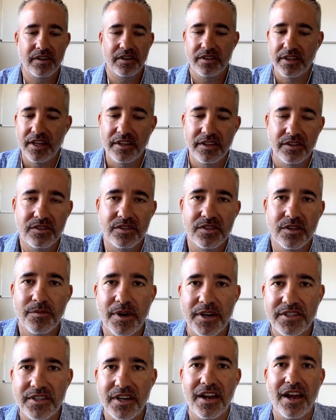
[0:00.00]
Thank you so
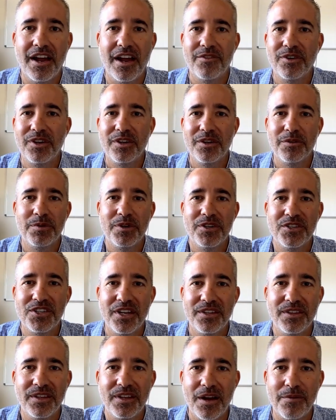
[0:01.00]
much. I really
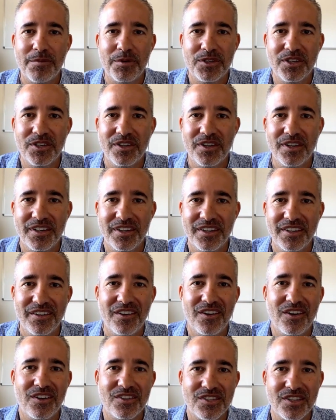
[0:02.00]
appreciate the opportunity
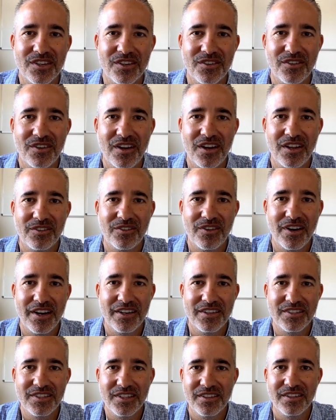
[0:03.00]
also,
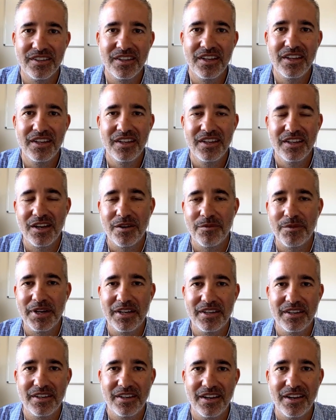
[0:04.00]
Lorena, to come
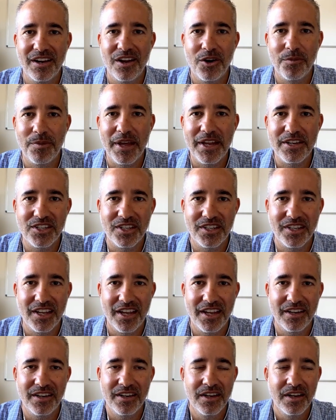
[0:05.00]
in and help
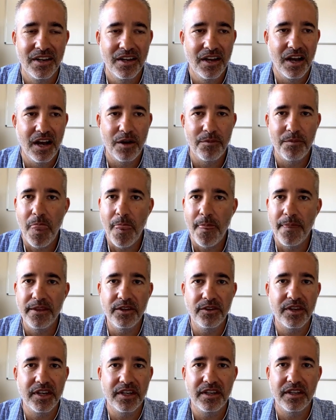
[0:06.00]
educate.
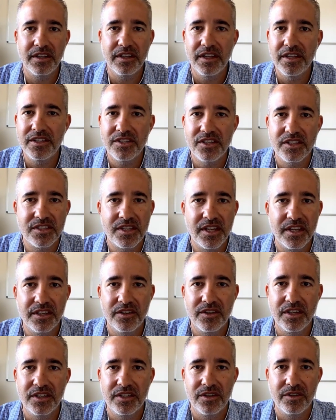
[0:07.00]
The easiest thing you
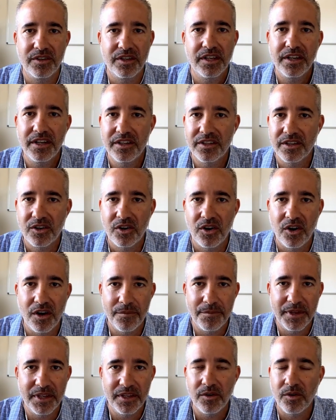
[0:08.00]
can do, you can either call
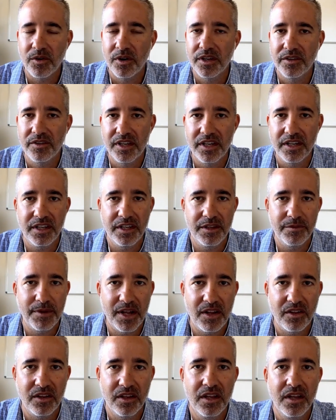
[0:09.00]
me or you can
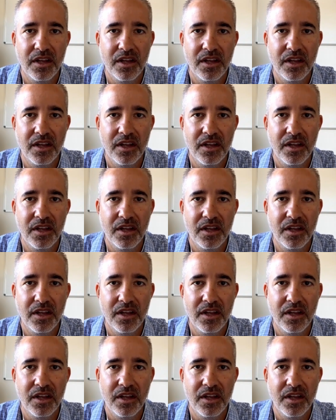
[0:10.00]
email.